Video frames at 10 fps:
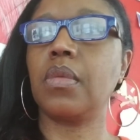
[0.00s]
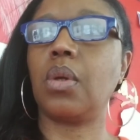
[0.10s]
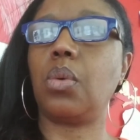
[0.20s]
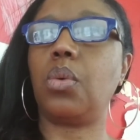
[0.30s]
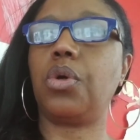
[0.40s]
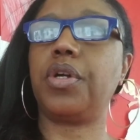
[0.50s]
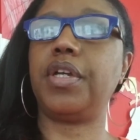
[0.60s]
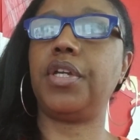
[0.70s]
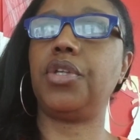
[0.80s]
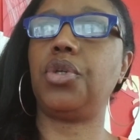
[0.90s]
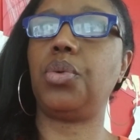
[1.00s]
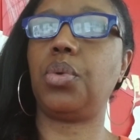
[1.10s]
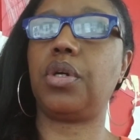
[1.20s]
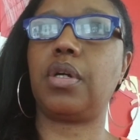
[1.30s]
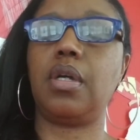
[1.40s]
or in
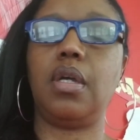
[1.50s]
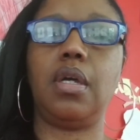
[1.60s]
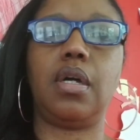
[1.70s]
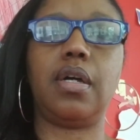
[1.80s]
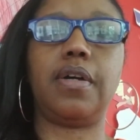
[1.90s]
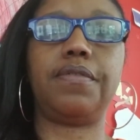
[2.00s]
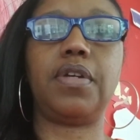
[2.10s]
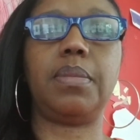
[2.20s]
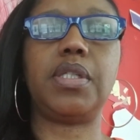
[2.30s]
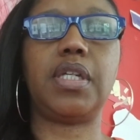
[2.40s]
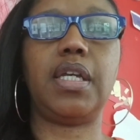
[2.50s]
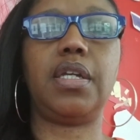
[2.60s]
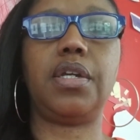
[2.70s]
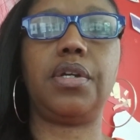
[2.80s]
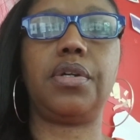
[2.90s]
your family
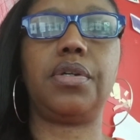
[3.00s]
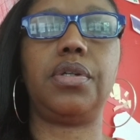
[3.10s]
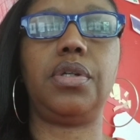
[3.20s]
daycare.